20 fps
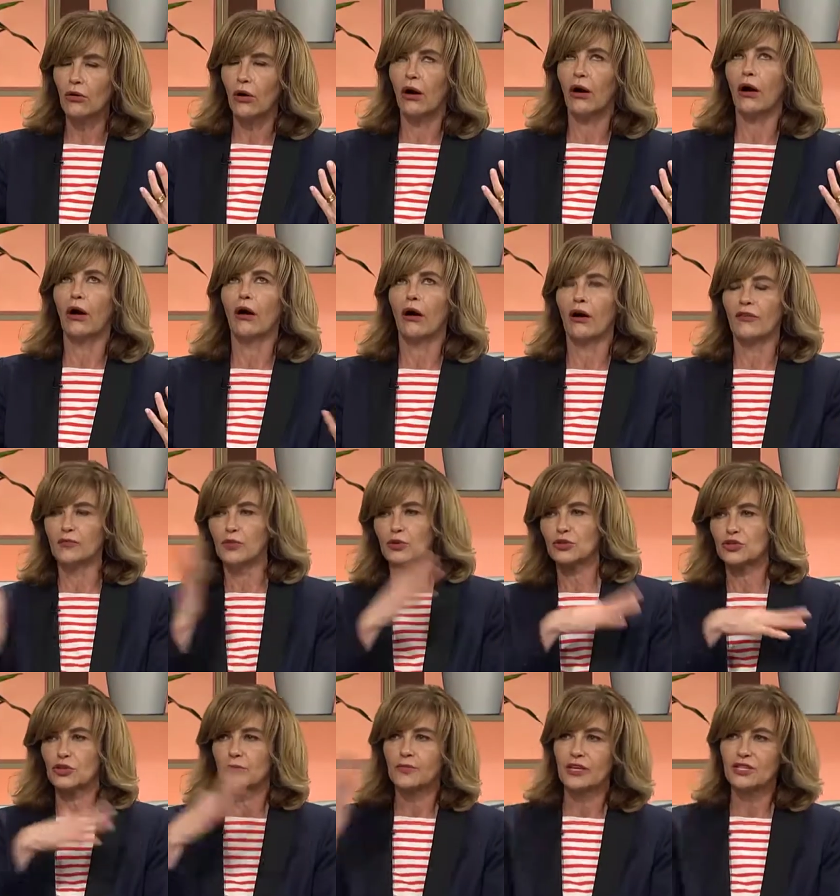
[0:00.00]
go, oh, I've
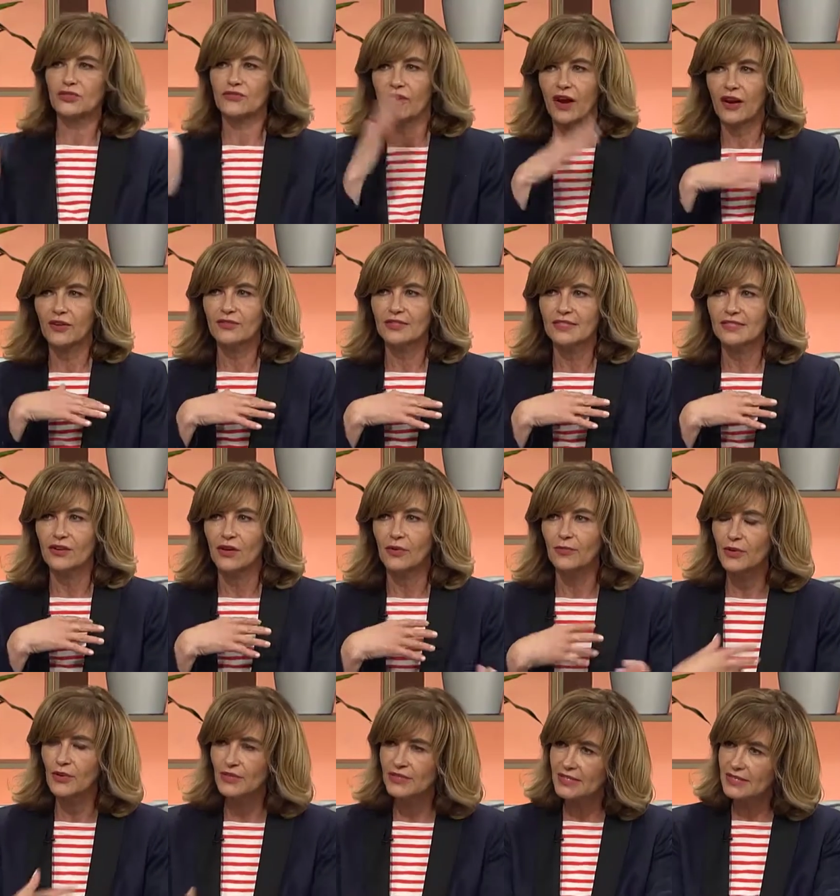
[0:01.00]
put too much fragrance
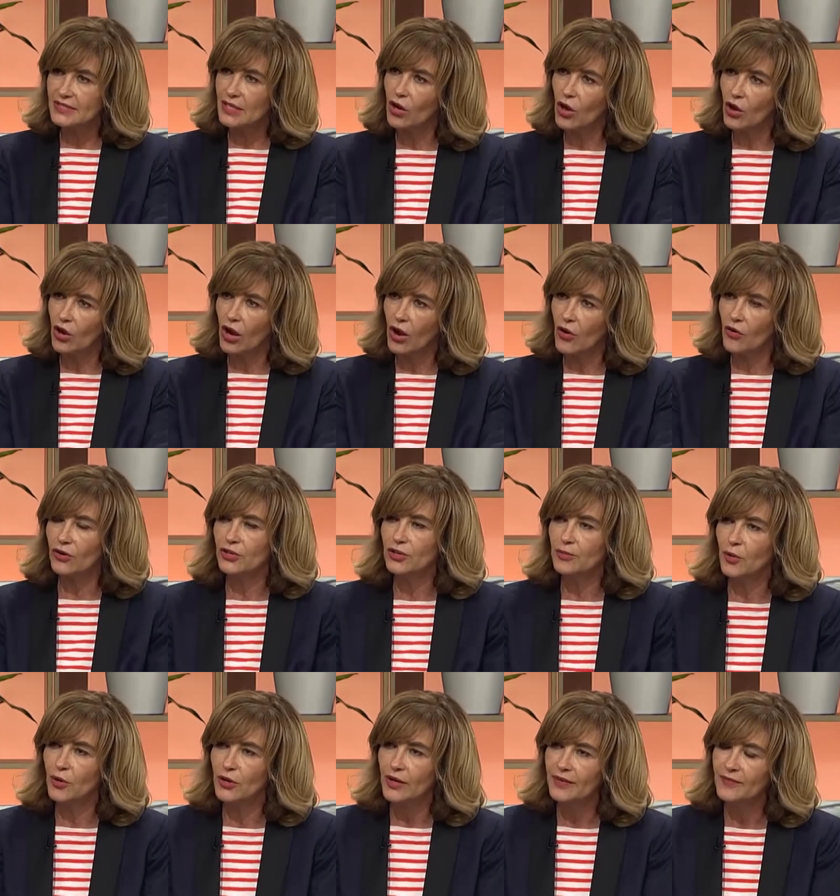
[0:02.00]
on, because it's a lot lower on
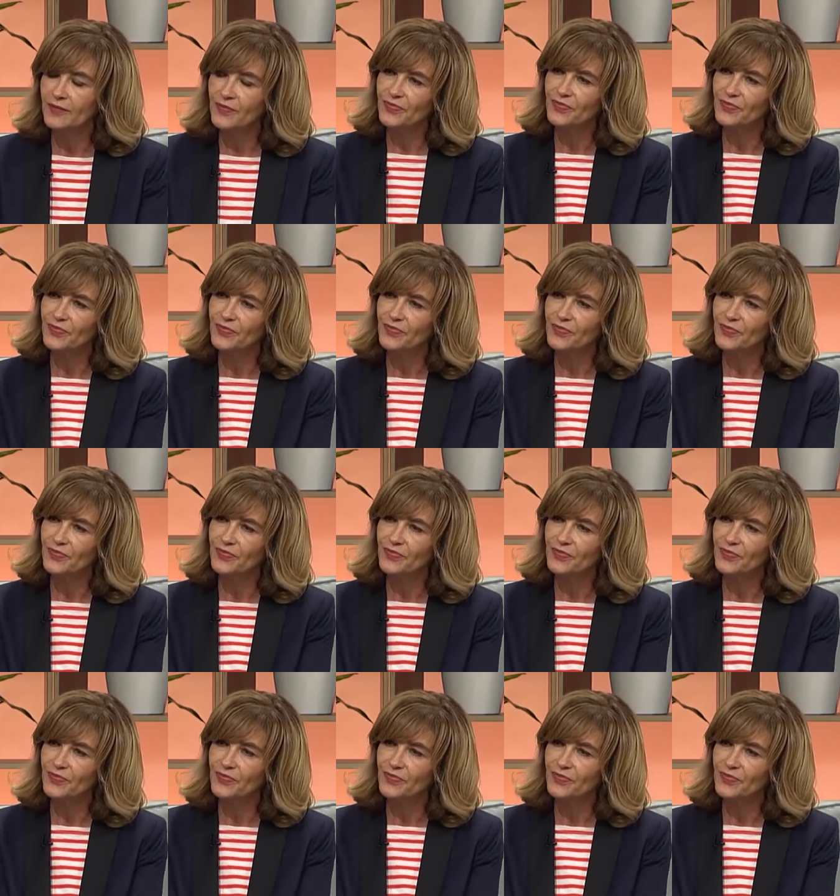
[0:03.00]
your body.